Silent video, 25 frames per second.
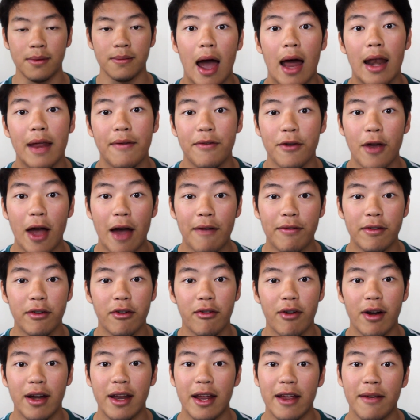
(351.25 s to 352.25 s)
And if you haven't
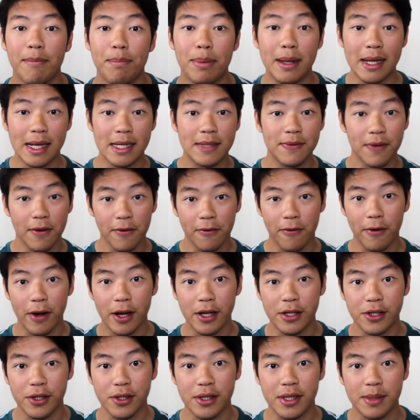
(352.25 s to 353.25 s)
already, please feel
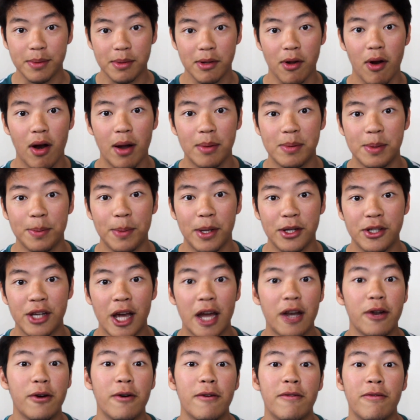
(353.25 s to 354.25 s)
free to subscribe to my
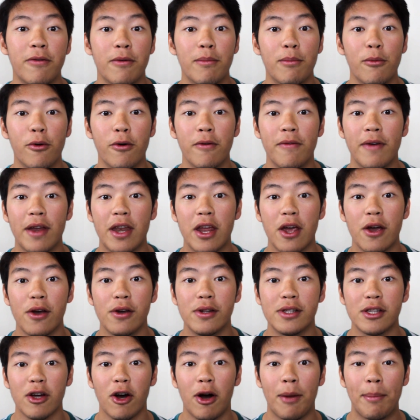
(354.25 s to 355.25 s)
channel for more
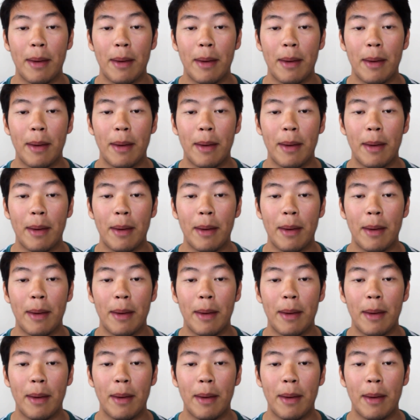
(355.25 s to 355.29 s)
videos